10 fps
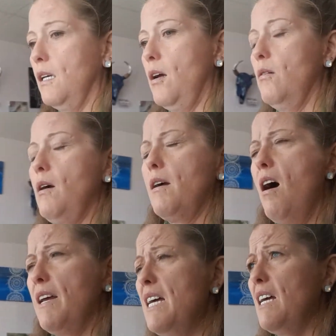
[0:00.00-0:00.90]
you know, I
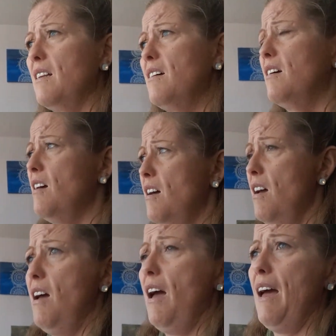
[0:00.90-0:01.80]
got in,
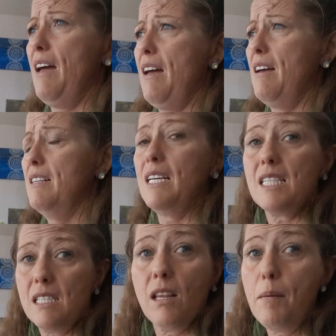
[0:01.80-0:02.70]
and
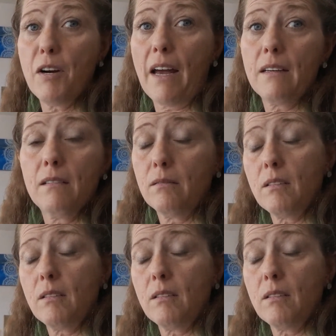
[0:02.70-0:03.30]
it's Labor Day.